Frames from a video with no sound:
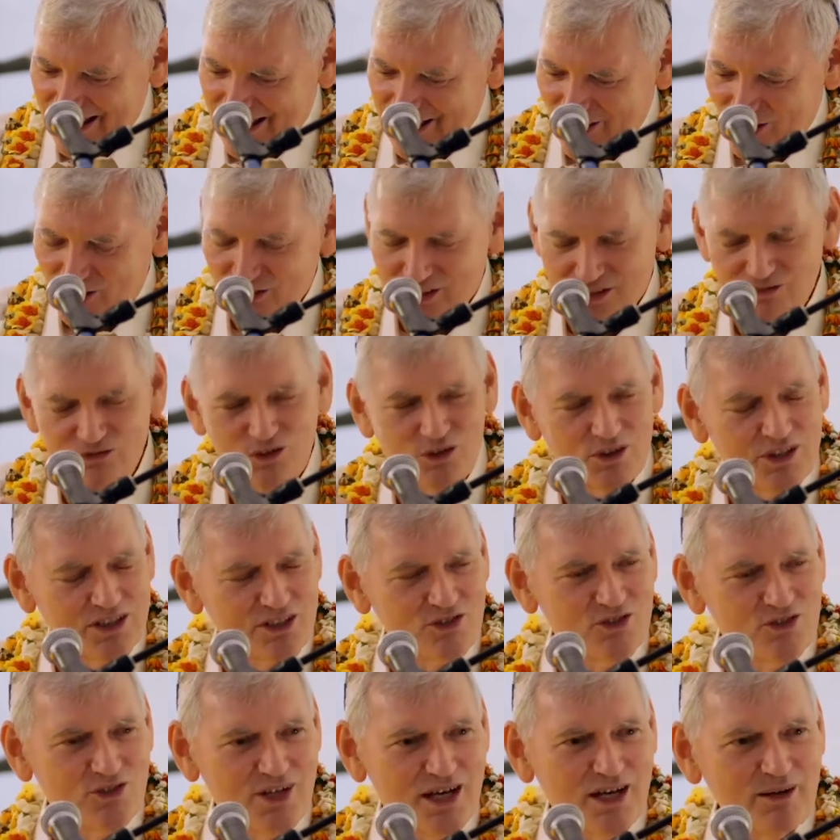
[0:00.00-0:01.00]
And I'll give you an
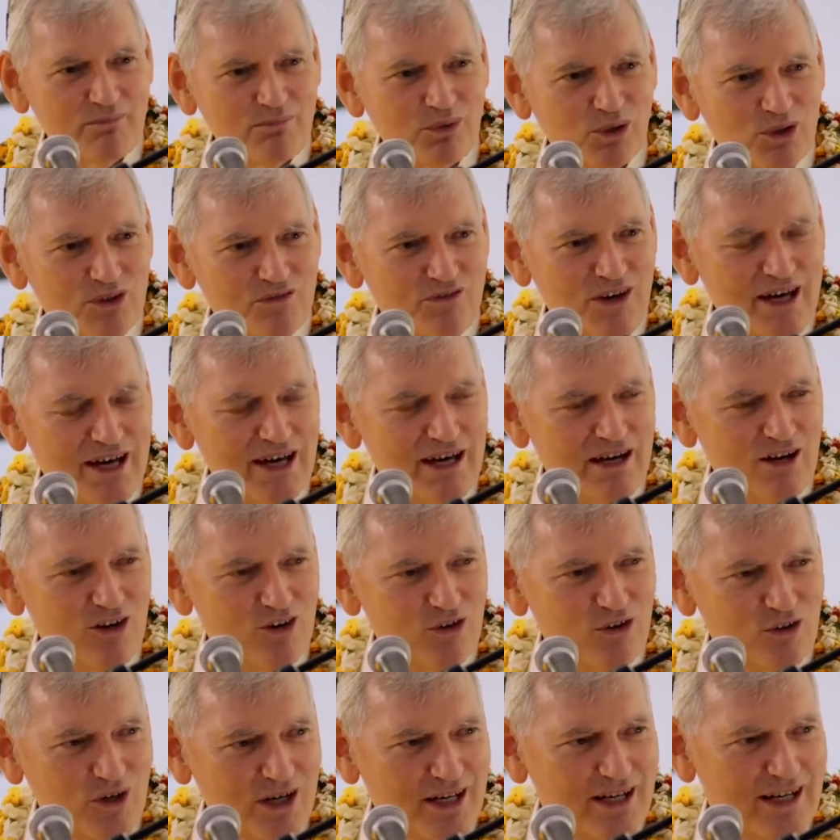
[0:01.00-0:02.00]
example of
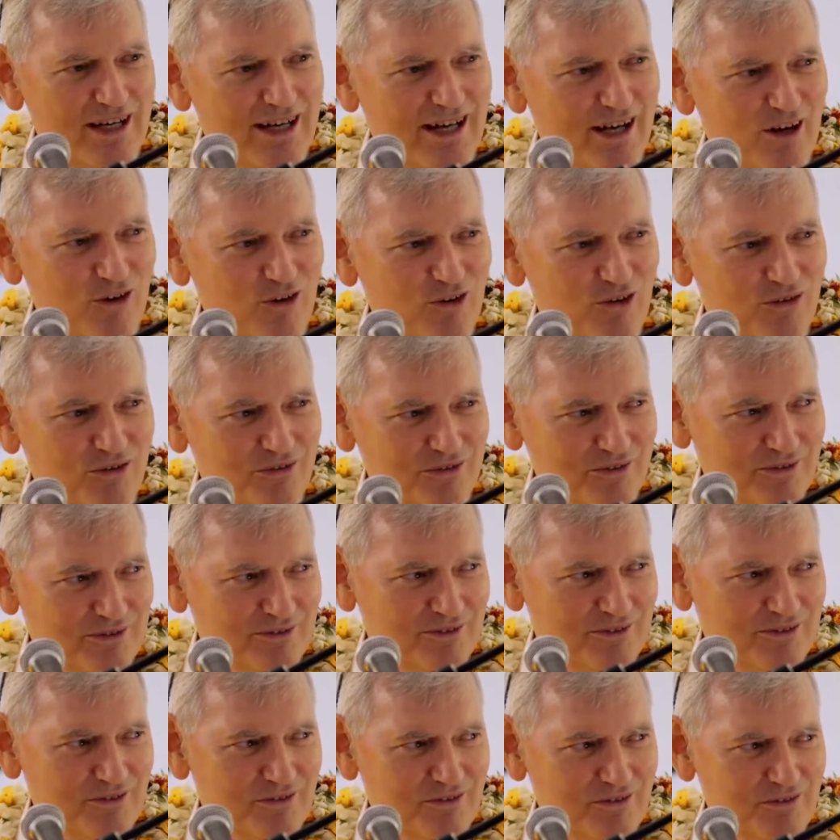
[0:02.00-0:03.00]
how
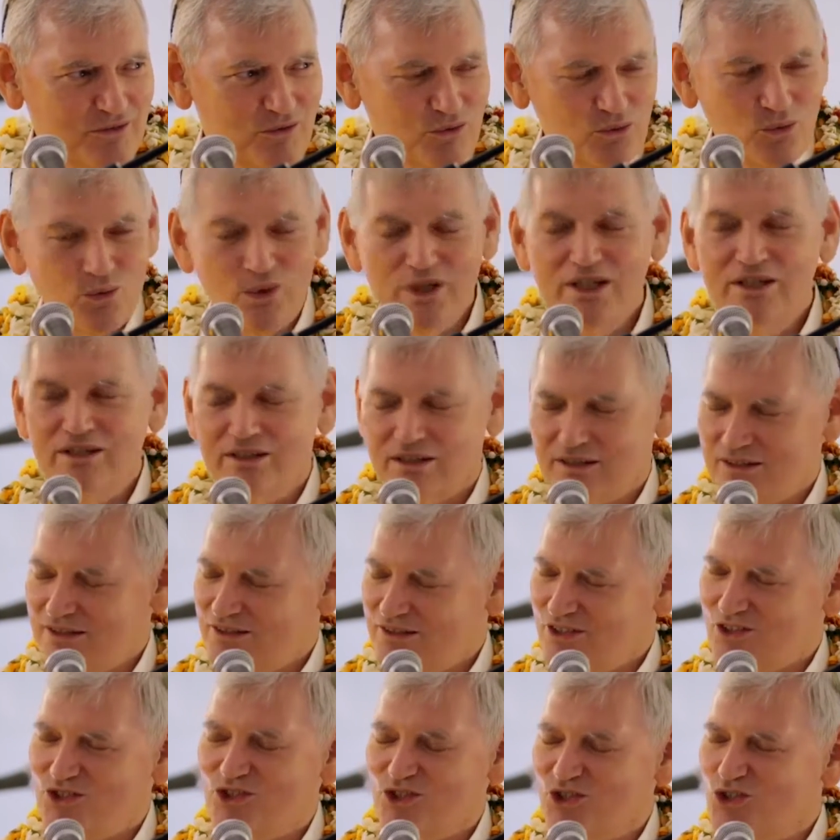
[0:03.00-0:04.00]

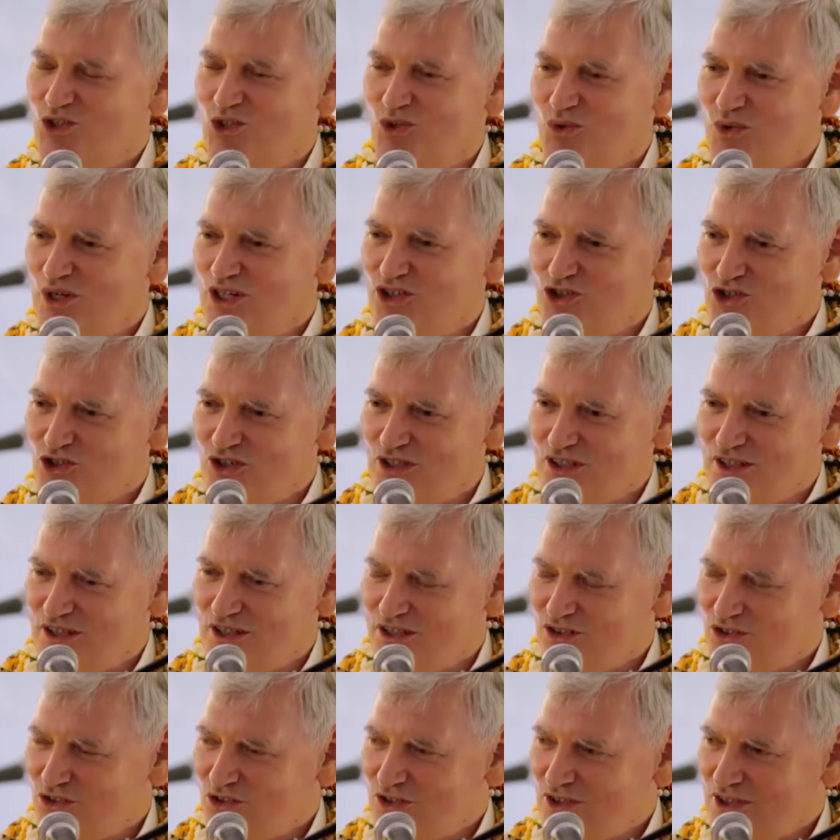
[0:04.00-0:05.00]
weird the situation
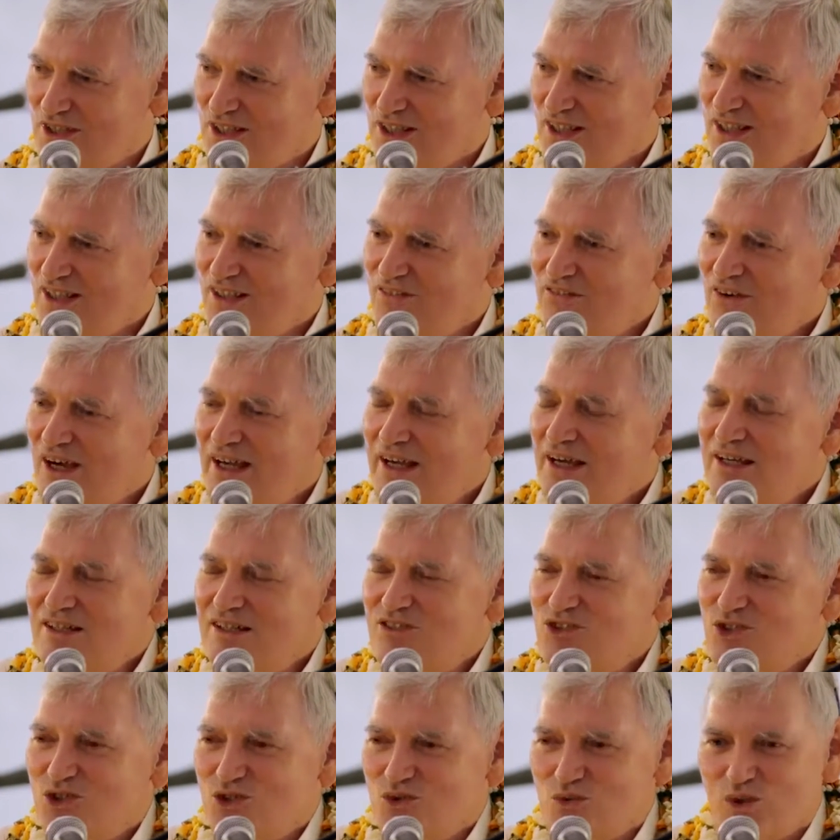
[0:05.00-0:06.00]
is. If I
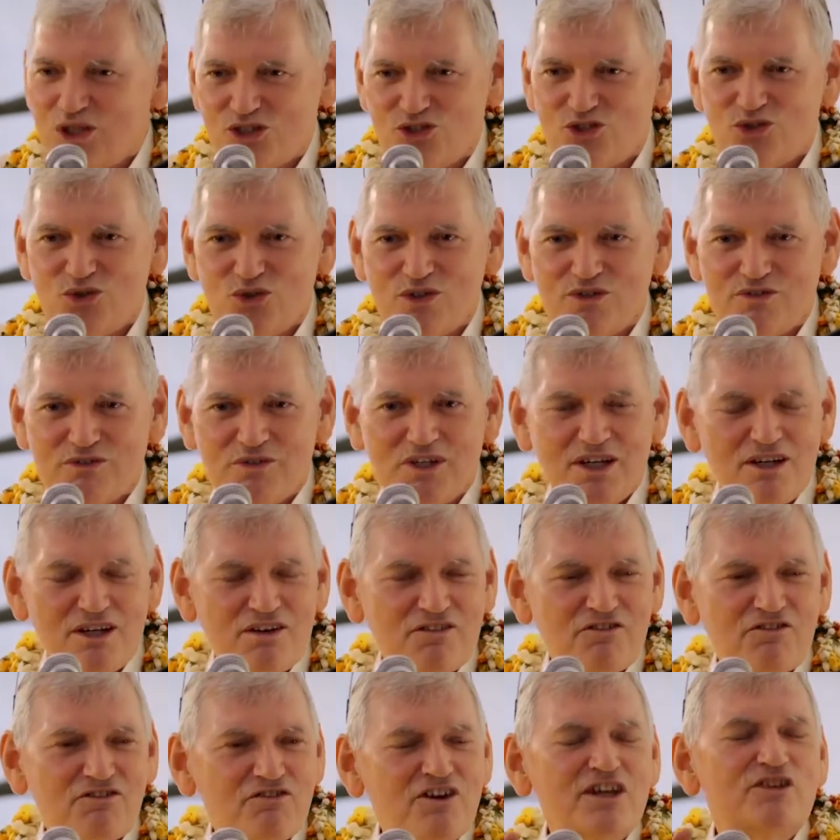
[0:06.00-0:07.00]
ask you, what's your
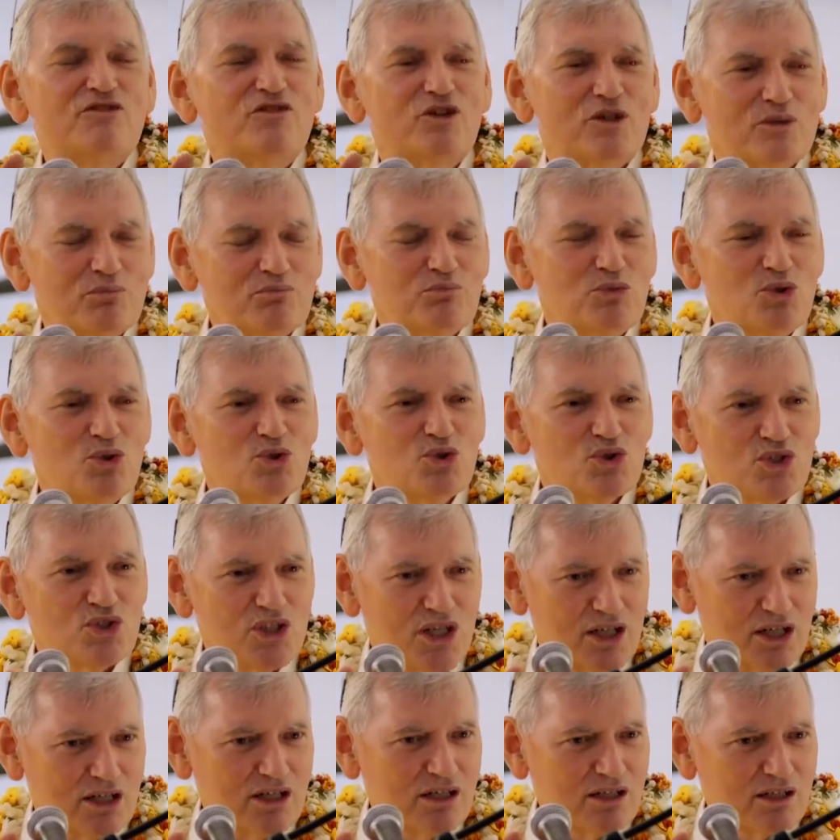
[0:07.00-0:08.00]
favorite
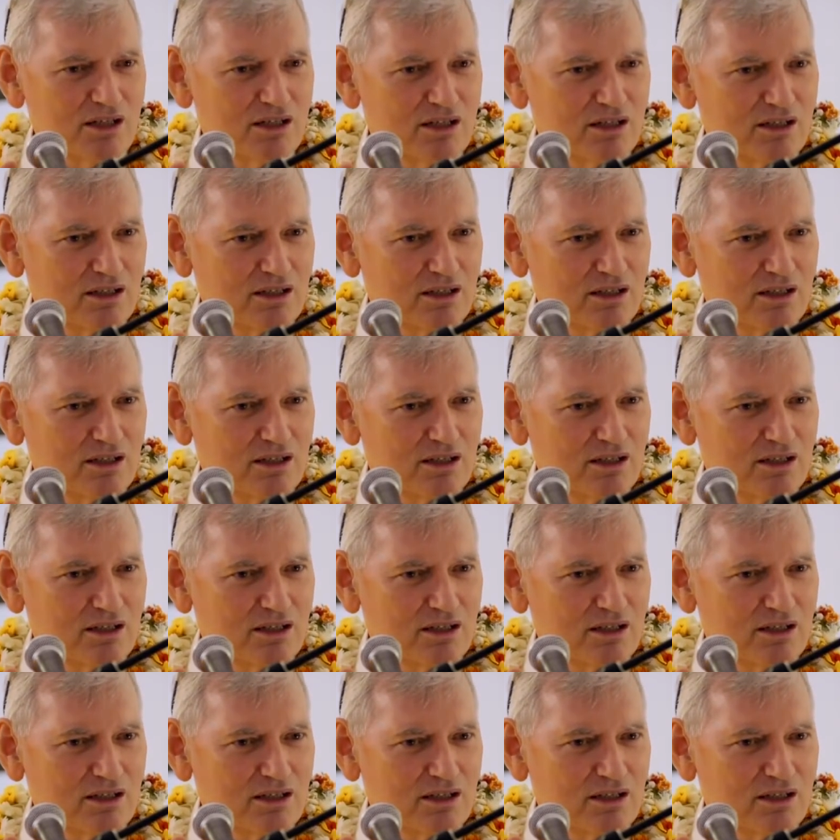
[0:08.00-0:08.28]
music?